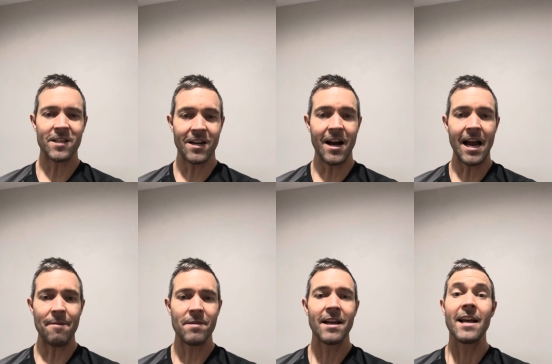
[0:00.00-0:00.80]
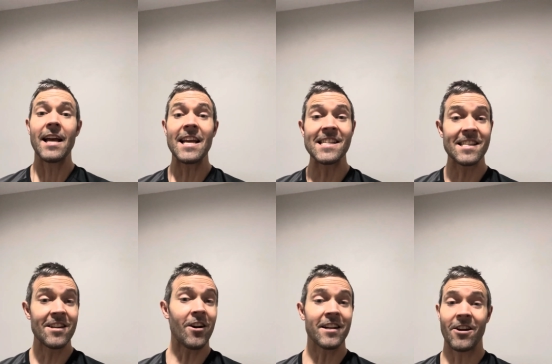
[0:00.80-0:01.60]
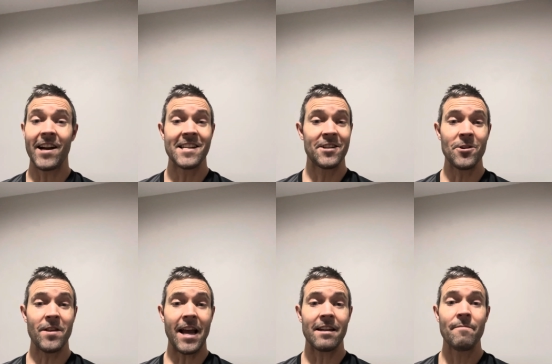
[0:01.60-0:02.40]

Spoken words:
time is not going to do that.